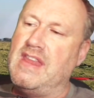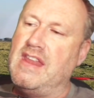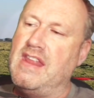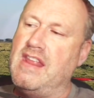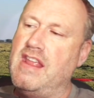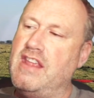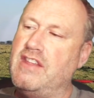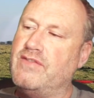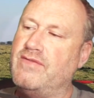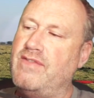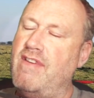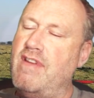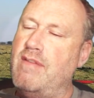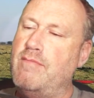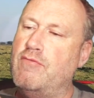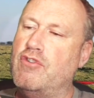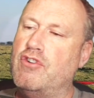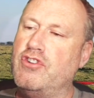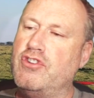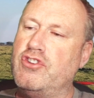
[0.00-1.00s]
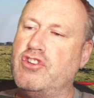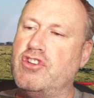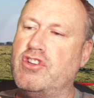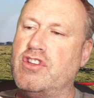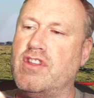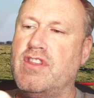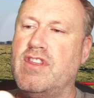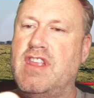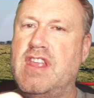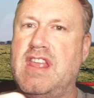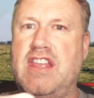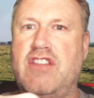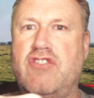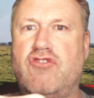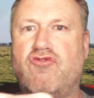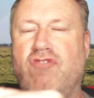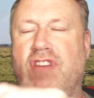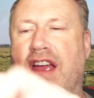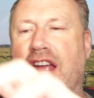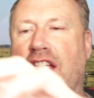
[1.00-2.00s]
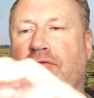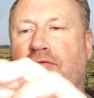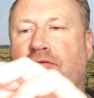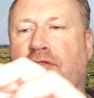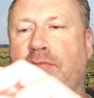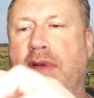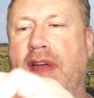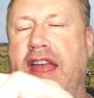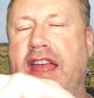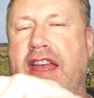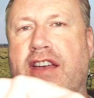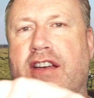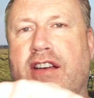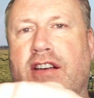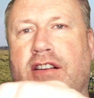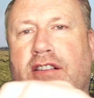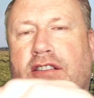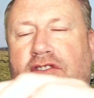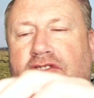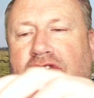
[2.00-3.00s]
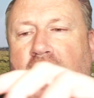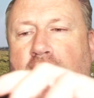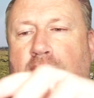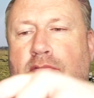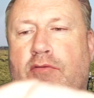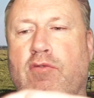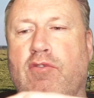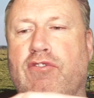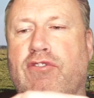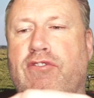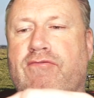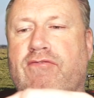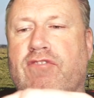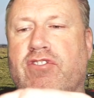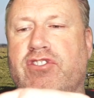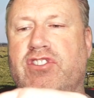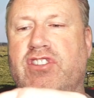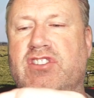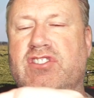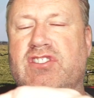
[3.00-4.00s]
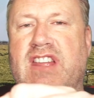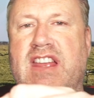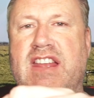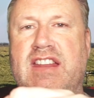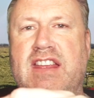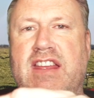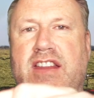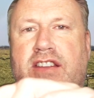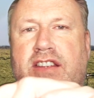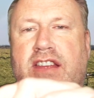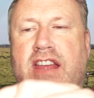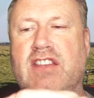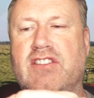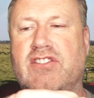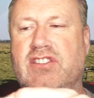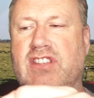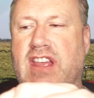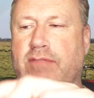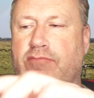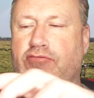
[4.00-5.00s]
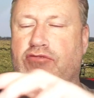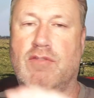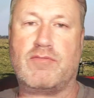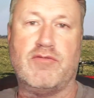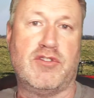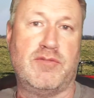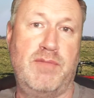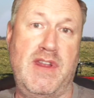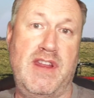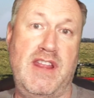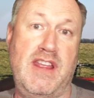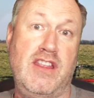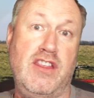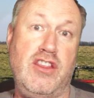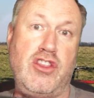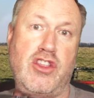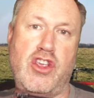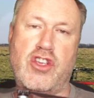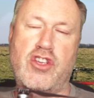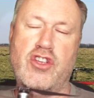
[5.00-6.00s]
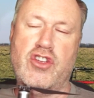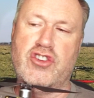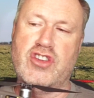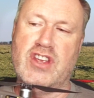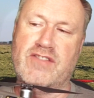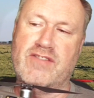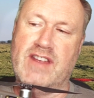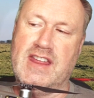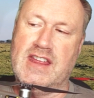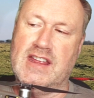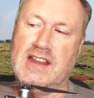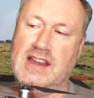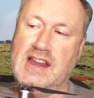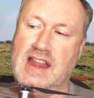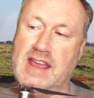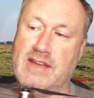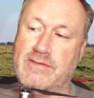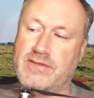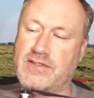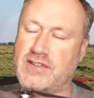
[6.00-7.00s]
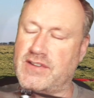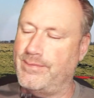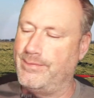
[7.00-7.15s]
very much the drag from here, so more thrust is needed, gets the prop spinning, you can generate your lift.